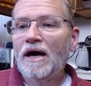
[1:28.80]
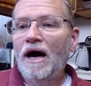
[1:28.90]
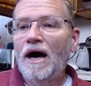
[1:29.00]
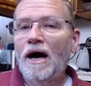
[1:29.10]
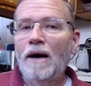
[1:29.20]

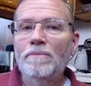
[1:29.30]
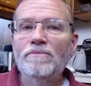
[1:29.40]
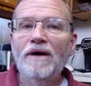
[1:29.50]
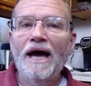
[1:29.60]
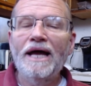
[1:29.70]

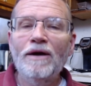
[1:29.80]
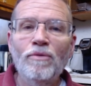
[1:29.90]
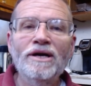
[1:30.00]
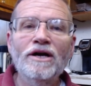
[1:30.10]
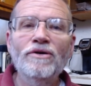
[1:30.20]
Um, and I
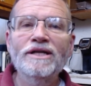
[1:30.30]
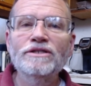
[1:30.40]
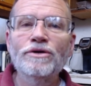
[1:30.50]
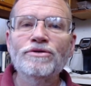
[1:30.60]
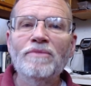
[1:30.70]
want to go ahead and
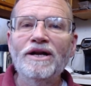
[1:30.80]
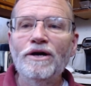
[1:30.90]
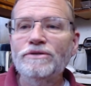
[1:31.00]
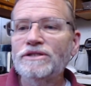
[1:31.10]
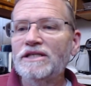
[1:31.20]
go through my
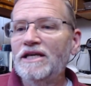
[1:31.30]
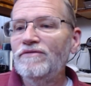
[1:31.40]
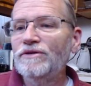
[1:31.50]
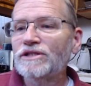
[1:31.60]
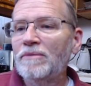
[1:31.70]
notes to give
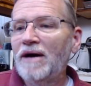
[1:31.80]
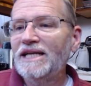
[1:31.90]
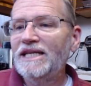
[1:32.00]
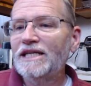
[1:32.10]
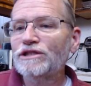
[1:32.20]
you some
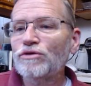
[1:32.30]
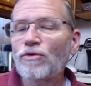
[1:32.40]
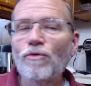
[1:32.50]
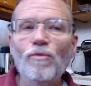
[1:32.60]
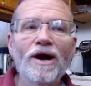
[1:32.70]
idea,
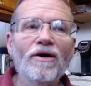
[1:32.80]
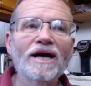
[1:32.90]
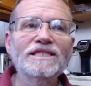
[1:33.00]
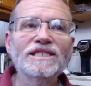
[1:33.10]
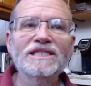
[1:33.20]
sort of, where
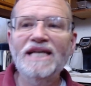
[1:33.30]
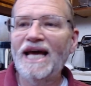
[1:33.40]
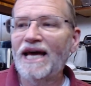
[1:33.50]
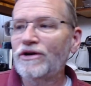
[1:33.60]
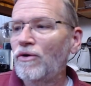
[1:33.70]
I
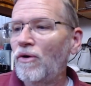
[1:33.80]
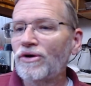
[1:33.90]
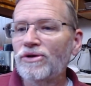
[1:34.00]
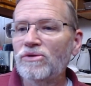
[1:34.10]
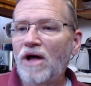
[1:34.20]
stand on
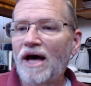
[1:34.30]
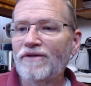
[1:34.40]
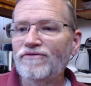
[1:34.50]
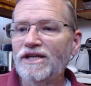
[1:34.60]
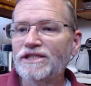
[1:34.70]
a lot
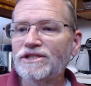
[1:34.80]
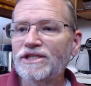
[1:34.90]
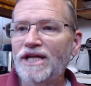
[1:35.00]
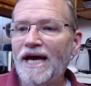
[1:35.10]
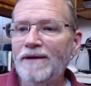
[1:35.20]
of this
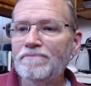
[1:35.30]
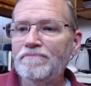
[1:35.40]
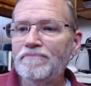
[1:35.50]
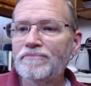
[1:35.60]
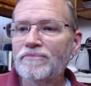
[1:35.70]
today.
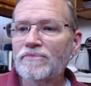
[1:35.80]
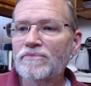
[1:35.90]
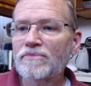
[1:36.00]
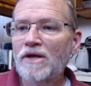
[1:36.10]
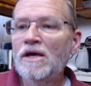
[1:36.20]

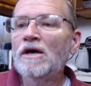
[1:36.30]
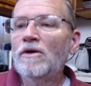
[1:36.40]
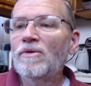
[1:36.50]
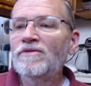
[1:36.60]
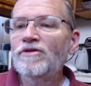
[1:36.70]

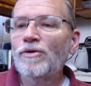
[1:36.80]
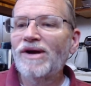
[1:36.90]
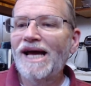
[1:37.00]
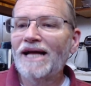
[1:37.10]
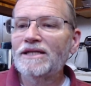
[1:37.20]
One of the
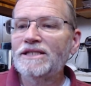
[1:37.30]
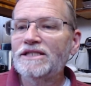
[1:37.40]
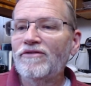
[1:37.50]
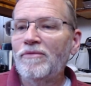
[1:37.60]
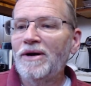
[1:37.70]
realities
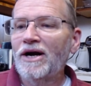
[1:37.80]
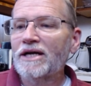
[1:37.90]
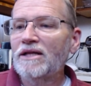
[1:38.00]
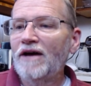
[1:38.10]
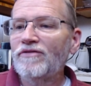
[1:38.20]
of
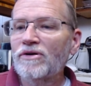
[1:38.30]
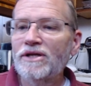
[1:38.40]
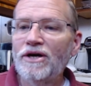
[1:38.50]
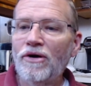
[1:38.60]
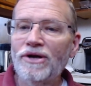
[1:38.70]
American life
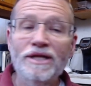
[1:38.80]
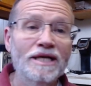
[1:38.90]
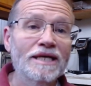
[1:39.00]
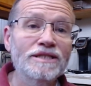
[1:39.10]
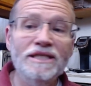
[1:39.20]
early on in
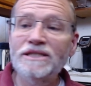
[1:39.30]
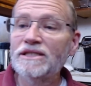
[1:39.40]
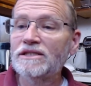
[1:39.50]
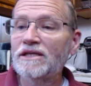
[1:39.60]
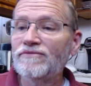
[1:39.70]
the
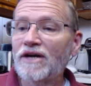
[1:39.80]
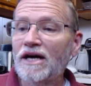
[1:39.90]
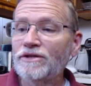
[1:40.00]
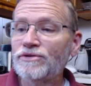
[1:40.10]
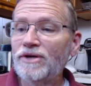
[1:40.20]
existence of the
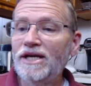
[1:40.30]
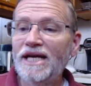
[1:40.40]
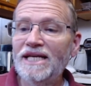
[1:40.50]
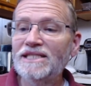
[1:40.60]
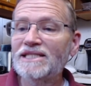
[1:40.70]
country
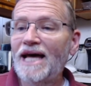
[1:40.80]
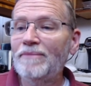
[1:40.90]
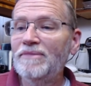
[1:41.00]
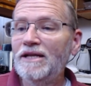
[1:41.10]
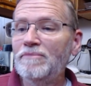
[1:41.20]
is that
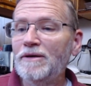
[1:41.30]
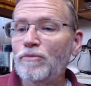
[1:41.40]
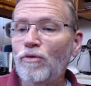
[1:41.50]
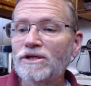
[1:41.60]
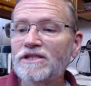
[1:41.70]
many people
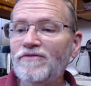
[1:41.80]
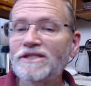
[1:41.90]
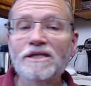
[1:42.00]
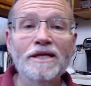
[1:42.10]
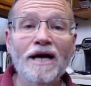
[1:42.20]
were
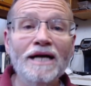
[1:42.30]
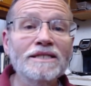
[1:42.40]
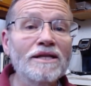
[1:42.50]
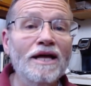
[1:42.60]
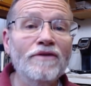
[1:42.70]
sufficiently
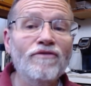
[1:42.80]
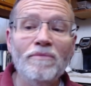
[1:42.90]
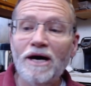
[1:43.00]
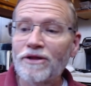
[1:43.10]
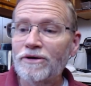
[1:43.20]
isolated from
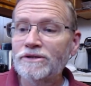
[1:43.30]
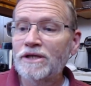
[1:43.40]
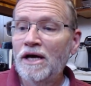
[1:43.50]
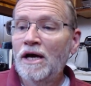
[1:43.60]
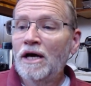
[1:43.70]
others
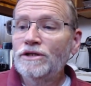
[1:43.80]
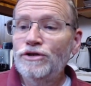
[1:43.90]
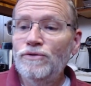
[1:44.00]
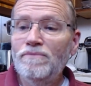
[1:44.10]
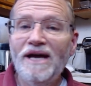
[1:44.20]

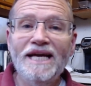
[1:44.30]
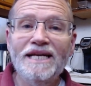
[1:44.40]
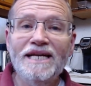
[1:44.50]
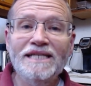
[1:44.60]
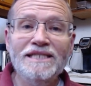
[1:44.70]
to make it
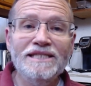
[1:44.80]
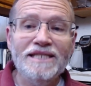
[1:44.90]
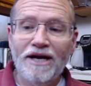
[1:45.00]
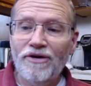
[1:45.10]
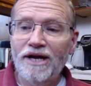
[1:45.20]

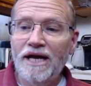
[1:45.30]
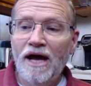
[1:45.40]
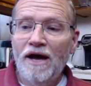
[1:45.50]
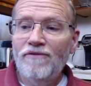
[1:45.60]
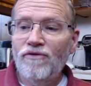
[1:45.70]
necessary
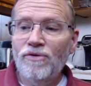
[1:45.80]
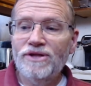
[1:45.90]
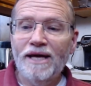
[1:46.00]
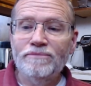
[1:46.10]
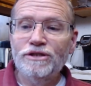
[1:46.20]
for
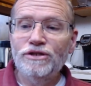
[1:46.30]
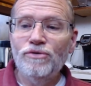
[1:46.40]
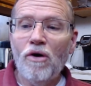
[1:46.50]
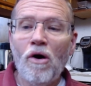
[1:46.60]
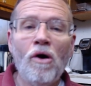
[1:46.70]
them to
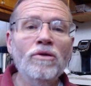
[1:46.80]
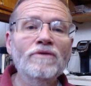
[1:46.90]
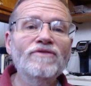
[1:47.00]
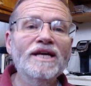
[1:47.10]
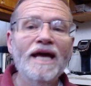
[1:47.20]
do all
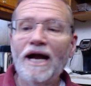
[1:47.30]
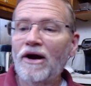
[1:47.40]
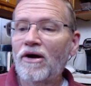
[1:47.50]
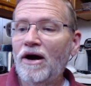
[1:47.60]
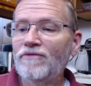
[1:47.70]
of the
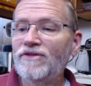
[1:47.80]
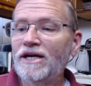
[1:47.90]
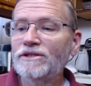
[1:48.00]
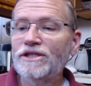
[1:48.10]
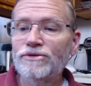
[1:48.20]
care of
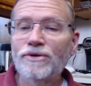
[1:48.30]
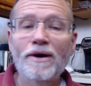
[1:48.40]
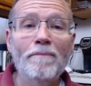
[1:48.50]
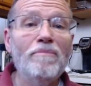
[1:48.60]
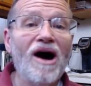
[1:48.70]
their
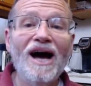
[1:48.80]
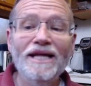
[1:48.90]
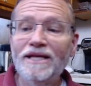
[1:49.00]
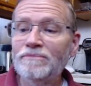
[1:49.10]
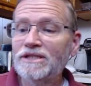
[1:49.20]
children by
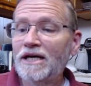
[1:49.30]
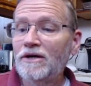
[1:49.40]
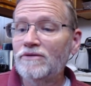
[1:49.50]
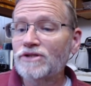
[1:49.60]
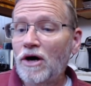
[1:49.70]

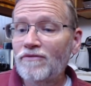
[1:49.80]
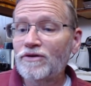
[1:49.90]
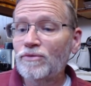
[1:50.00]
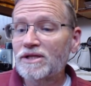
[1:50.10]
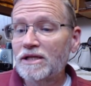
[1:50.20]
themselves,
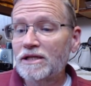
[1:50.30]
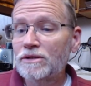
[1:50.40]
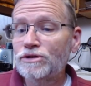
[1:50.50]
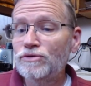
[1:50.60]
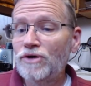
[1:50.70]
often with little
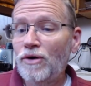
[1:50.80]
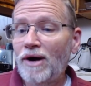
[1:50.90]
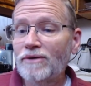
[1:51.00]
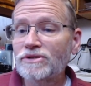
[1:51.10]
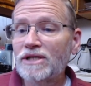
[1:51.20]
to no
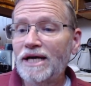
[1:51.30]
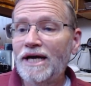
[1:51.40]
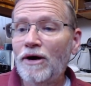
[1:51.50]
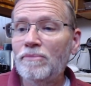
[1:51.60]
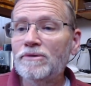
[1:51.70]
outside
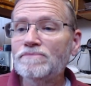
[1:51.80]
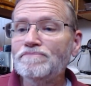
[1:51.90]
help.